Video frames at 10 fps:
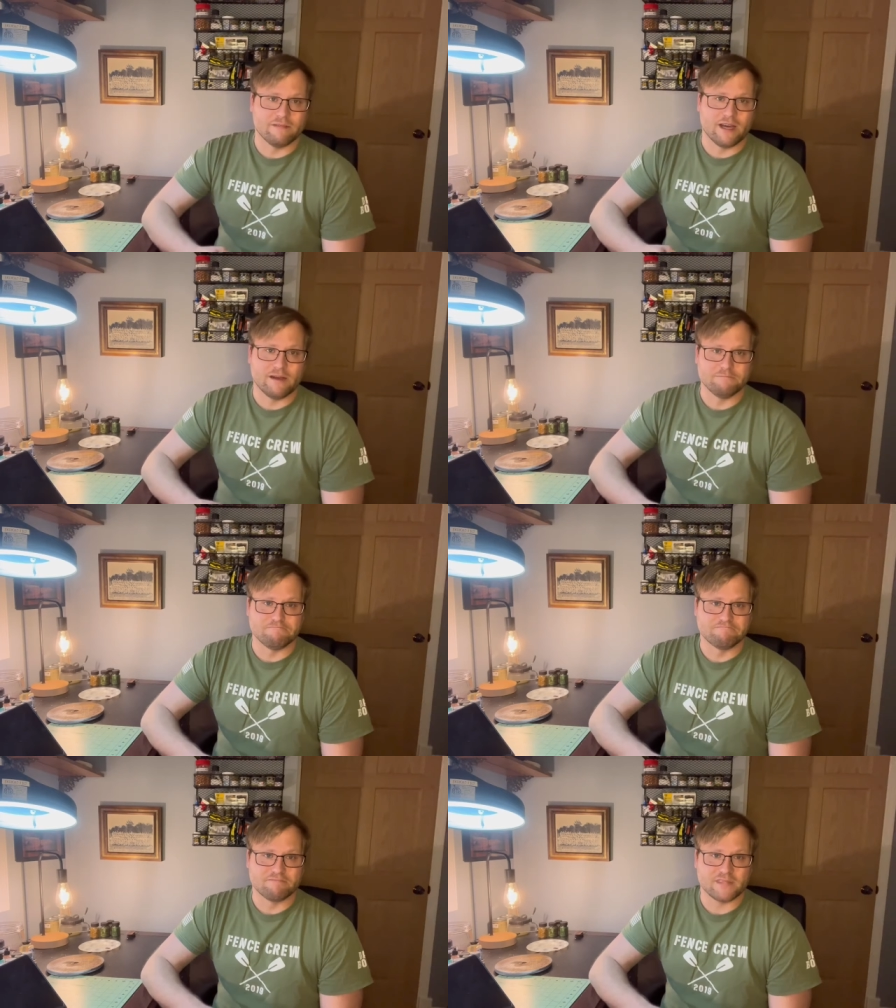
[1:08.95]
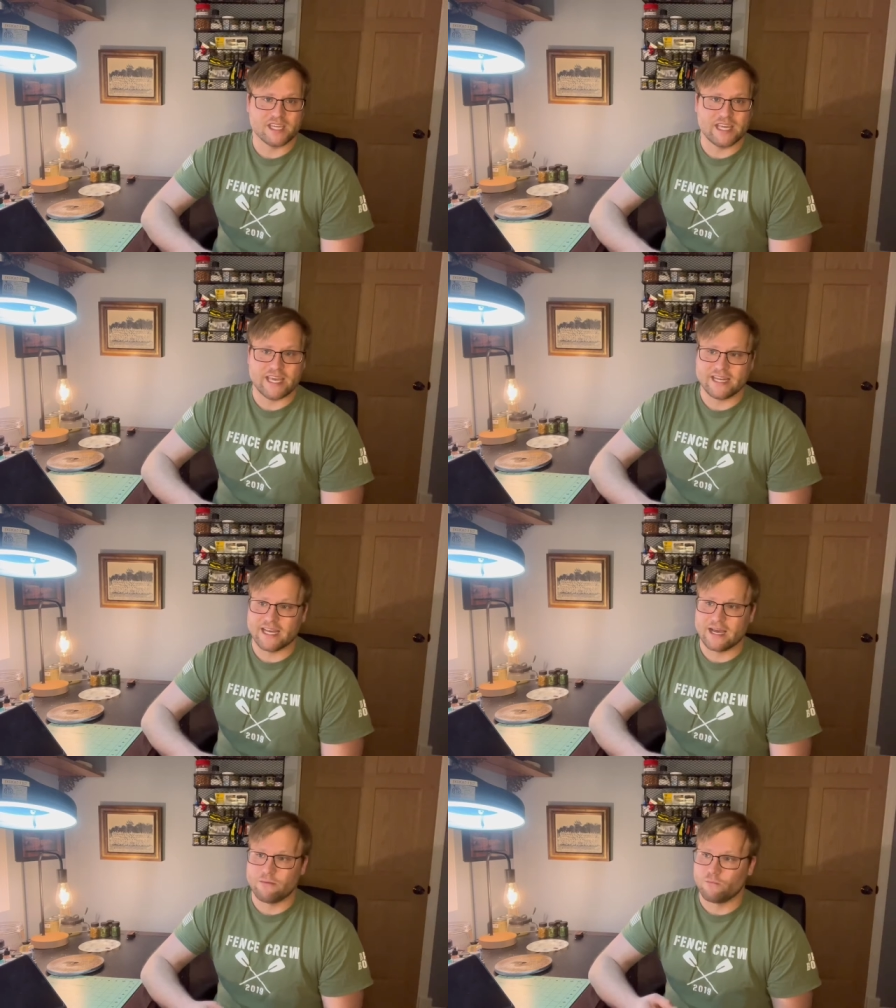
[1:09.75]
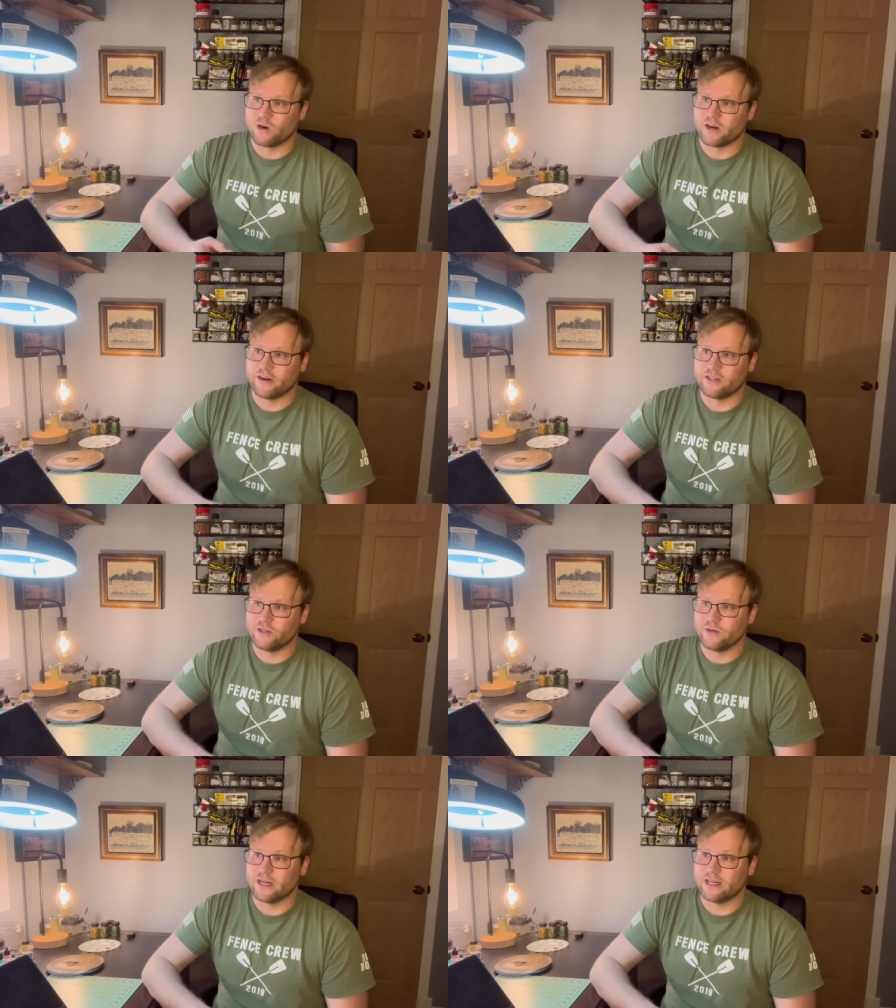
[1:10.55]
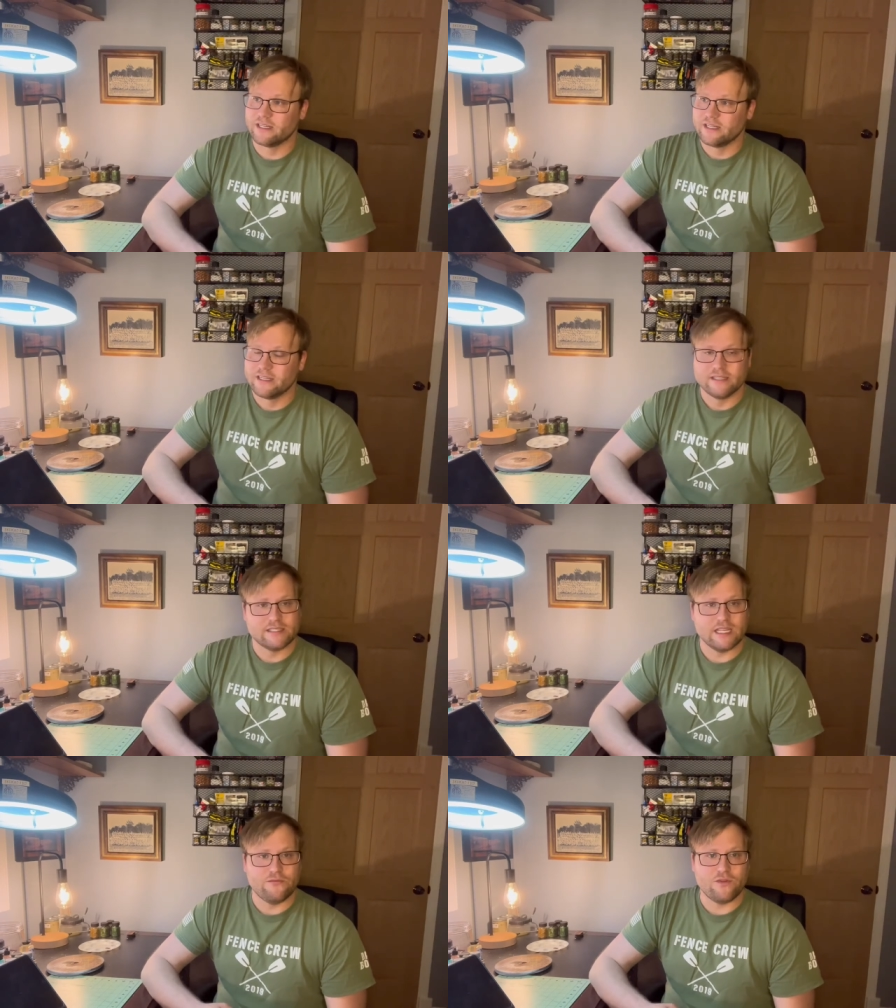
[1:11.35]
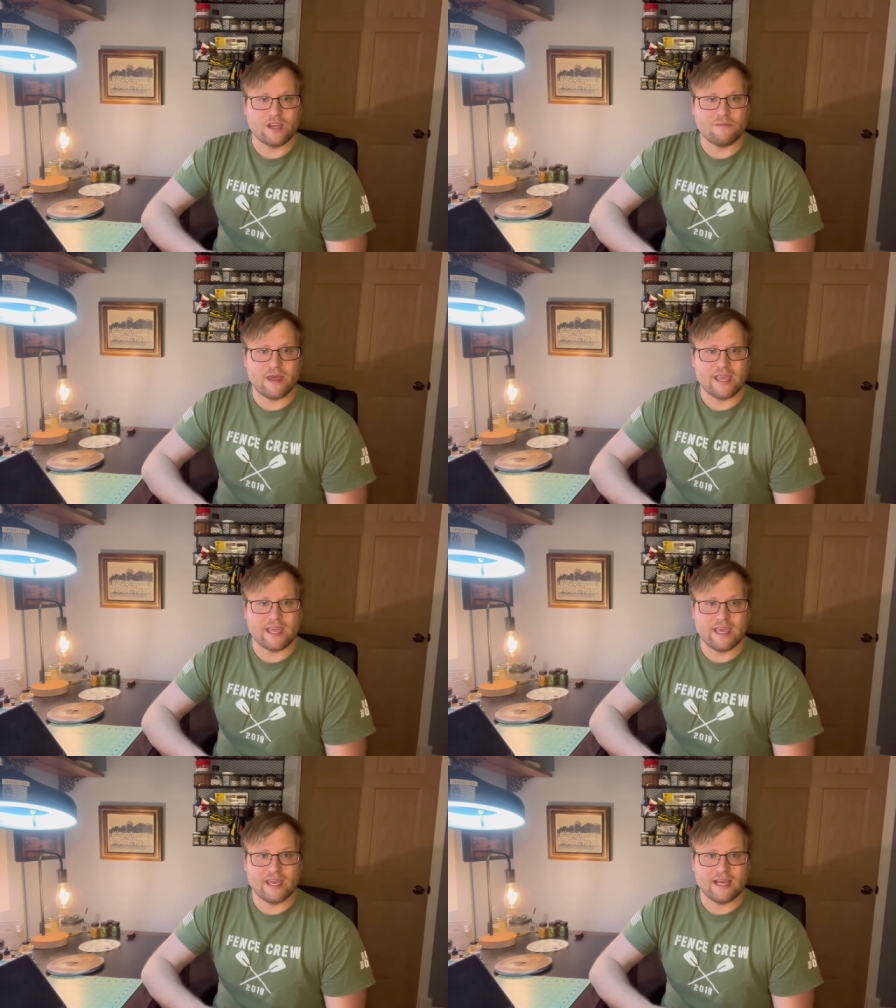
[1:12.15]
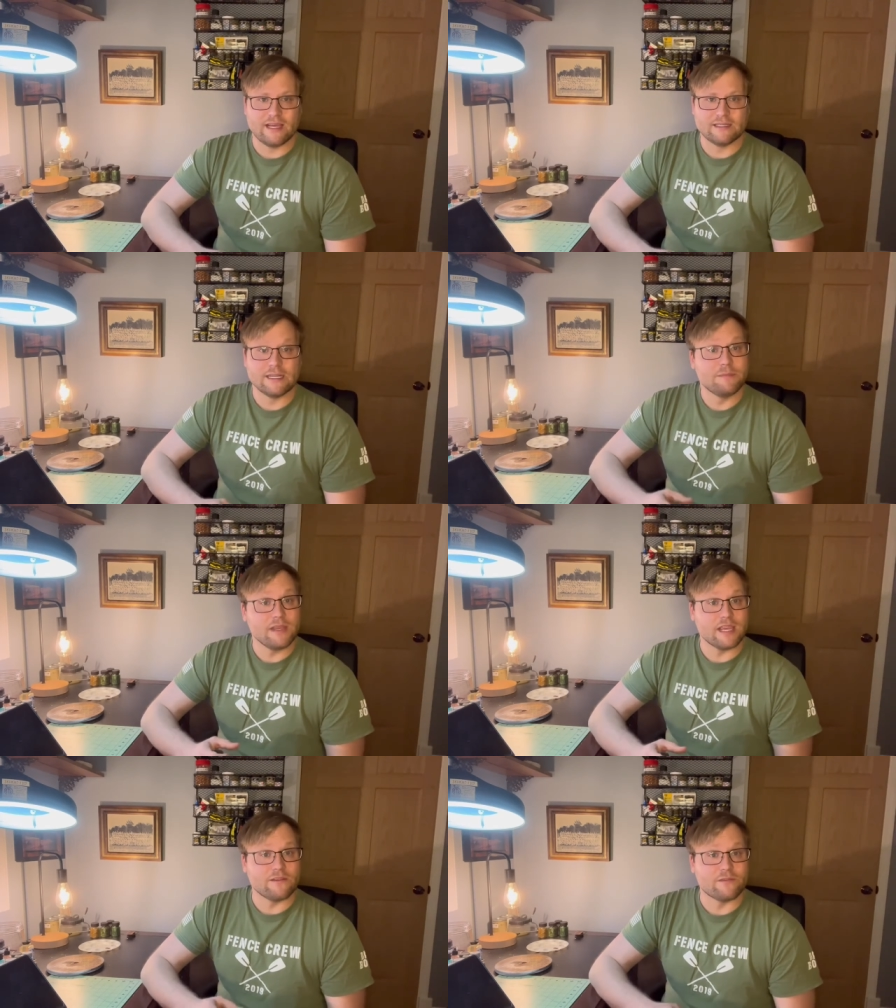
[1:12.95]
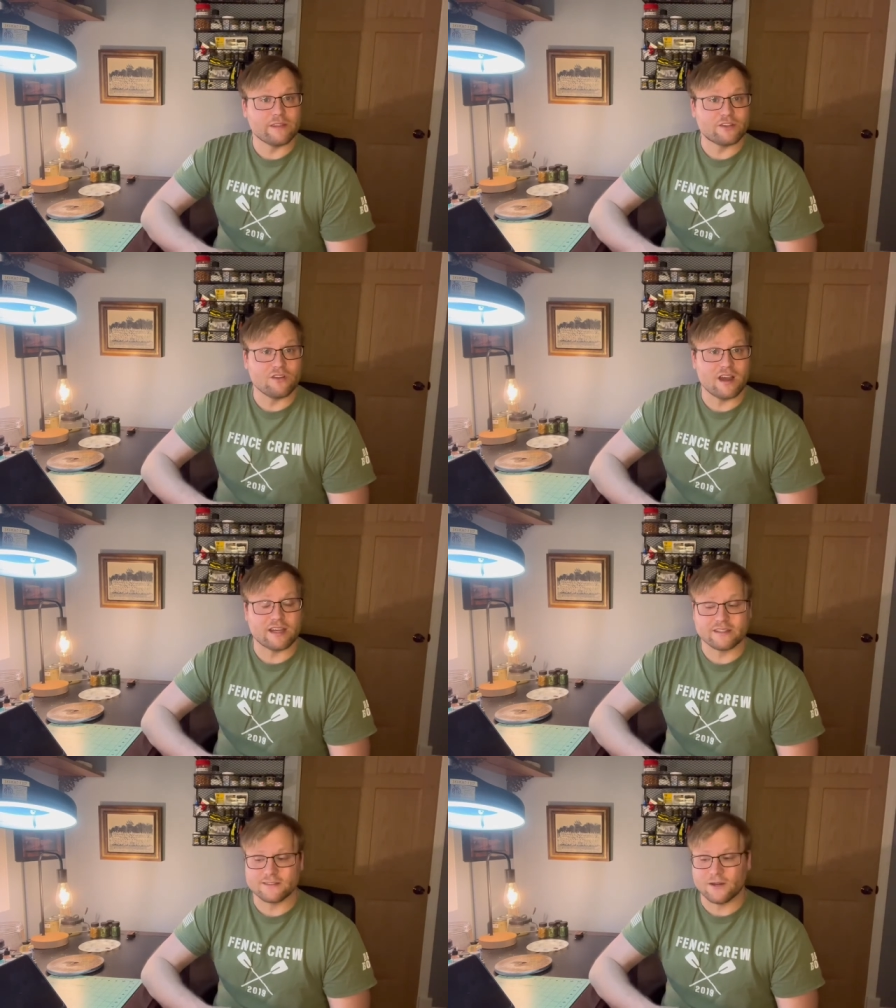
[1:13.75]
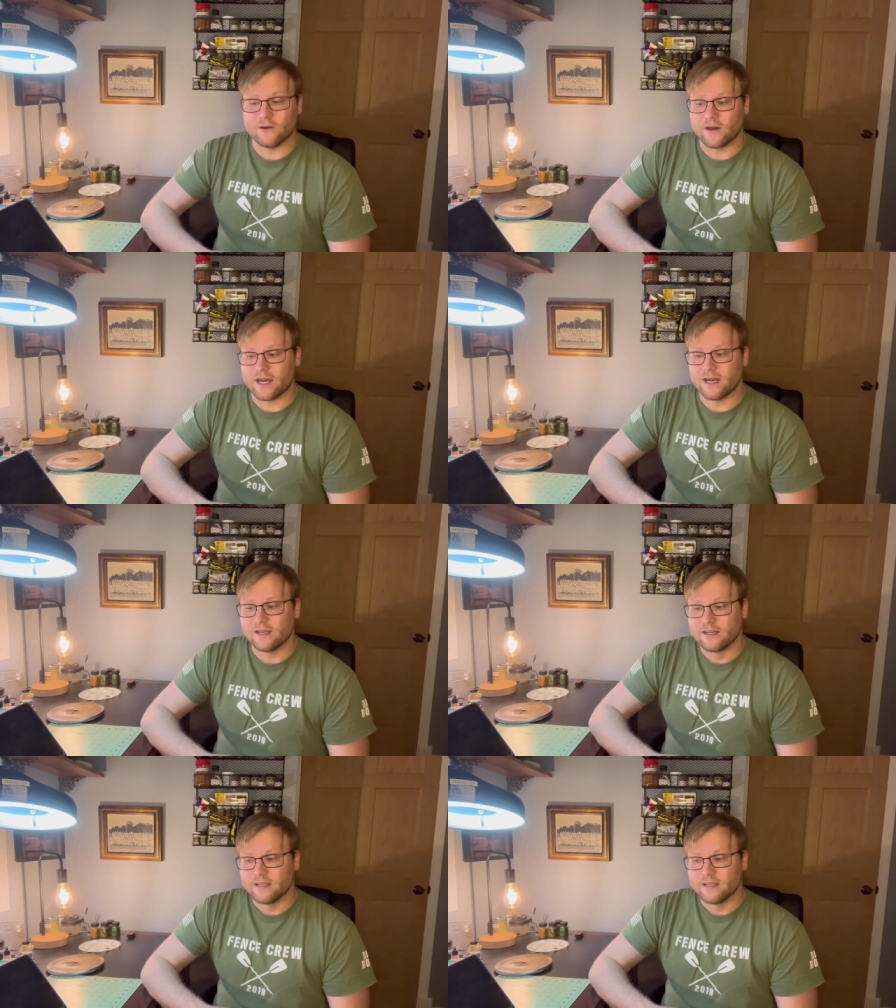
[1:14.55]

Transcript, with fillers: Um, and uh, we're going to uh, see if we can make a, uh, a beacon for the truck. So uh,